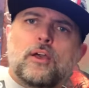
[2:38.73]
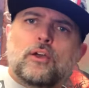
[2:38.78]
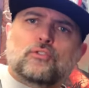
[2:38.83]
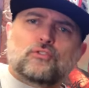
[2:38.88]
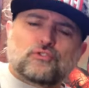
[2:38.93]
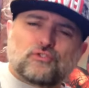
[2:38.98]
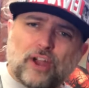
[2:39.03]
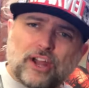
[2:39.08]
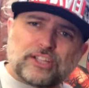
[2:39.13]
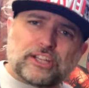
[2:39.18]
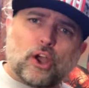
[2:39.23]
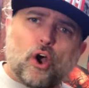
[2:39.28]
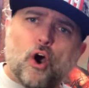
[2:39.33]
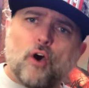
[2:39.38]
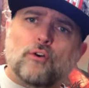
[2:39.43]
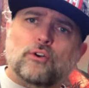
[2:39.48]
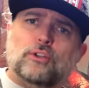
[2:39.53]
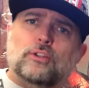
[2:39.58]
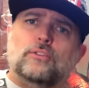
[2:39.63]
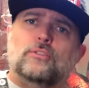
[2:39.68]
Tragic
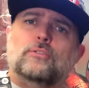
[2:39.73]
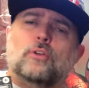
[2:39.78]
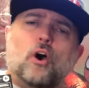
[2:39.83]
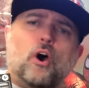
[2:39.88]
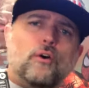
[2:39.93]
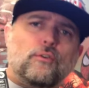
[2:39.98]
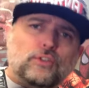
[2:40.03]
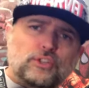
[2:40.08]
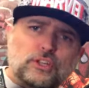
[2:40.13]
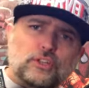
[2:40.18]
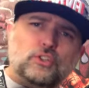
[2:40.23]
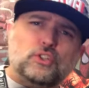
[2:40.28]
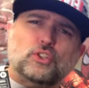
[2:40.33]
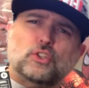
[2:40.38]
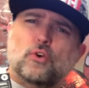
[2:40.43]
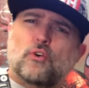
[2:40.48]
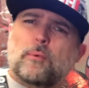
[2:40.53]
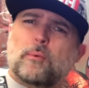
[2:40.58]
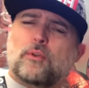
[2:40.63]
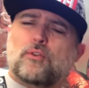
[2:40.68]
origin
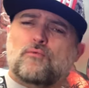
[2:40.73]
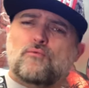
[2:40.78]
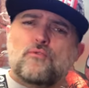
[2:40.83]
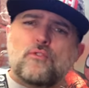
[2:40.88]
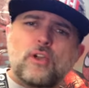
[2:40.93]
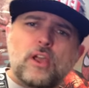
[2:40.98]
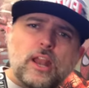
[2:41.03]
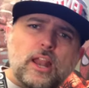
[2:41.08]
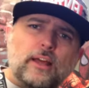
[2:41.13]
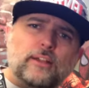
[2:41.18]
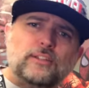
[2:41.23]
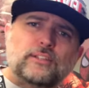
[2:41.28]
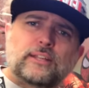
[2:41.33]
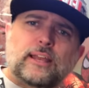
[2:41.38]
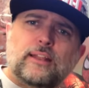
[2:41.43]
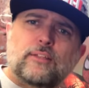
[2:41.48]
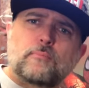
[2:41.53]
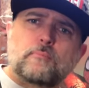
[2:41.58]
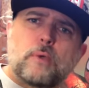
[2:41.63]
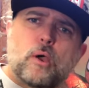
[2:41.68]
story, but you really
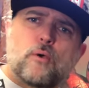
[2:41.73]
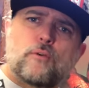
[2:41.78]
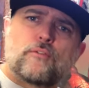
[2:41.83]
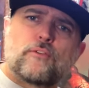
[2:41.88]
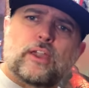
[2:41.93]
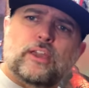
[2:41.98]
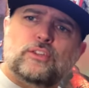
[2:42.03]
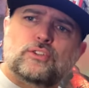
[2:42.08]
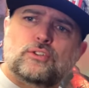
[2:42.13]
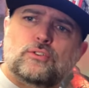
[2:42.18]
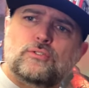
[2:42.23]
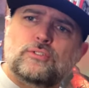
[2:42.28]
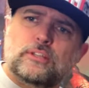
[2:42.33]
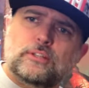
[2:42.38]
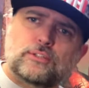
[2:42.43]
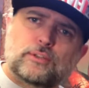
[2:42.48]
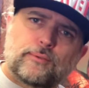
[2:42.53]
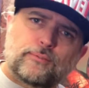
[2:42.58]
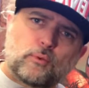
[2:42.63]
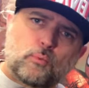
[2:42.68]
understand his motivations
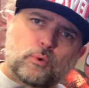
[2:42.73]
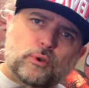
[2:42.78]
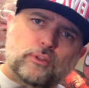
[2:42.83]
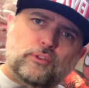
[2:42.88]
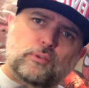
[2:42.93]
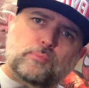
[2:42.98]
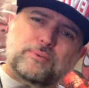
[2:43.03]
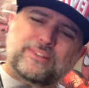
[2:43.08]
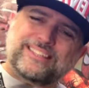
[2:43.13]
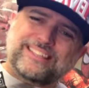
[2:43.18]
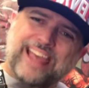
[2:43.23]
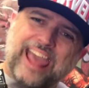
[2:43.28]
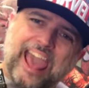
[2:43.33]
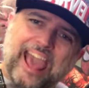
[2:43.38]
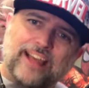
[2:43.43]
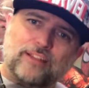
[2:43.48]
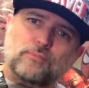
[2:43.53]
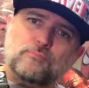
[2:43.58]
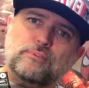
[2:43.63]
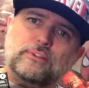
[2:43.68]
in terms of wanting to
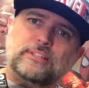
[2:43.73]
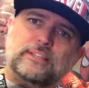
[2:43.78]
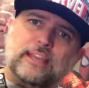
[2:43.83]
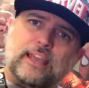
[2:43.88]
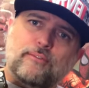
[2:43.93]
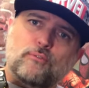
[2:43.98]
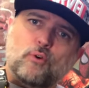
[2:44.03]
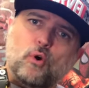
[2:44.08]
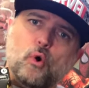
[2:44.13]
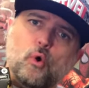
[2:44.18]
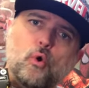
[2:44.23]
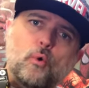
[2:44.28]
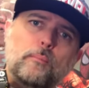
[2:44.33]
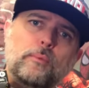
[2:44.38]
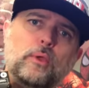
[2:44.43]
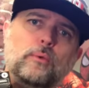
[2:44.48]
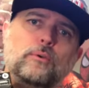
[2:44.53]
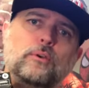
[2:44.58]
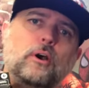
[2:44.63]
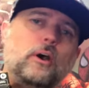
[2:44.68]
protect and bring together all
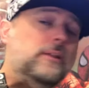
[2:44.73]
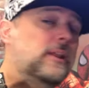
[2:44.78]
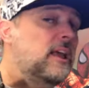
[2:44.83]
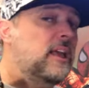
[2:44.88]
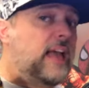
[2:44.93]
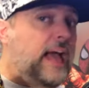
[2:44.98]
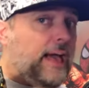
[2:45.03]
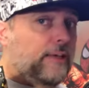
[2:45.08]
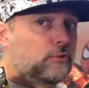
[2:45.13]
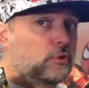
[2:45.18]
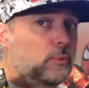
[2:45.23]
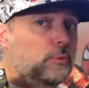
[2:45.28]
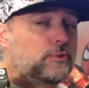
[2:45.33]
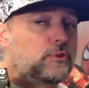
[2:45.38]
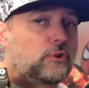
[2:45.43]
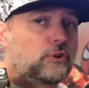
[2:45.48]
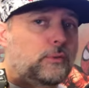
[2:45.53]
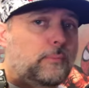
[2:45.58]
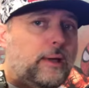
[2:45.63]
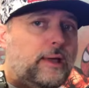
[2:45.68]
mutant kind. Hasn't always
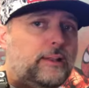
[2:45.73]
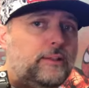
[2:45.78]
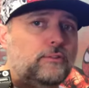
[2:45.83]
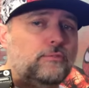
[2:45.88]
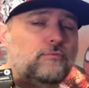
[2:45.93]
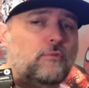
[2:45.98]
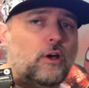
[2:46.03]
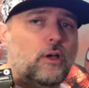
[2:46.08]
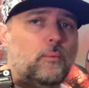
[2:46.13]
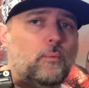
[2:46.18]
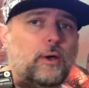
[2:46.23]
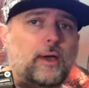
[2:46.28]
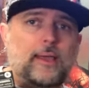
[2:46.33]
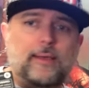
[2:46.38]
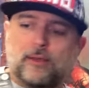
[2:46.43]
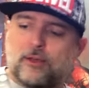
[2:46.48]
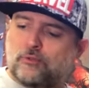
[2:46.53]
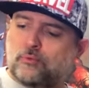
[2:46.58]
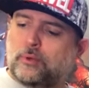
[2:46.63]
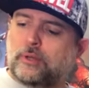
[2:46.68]
gone about it the right way,
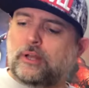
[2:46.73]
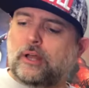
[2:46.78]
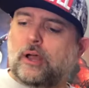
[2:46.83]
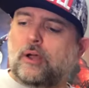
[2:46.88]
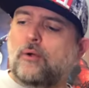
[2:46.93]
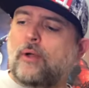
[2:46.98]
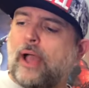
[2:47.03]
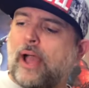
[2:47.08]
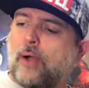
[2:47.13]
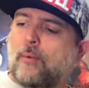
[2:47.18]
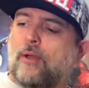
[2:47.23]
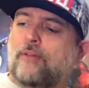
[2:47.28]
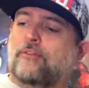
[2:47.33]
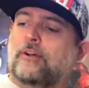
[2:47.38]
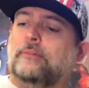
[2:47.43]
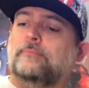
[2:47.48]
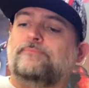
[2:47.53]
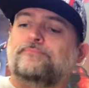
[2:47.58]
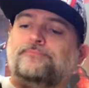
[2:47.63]
as we know. However,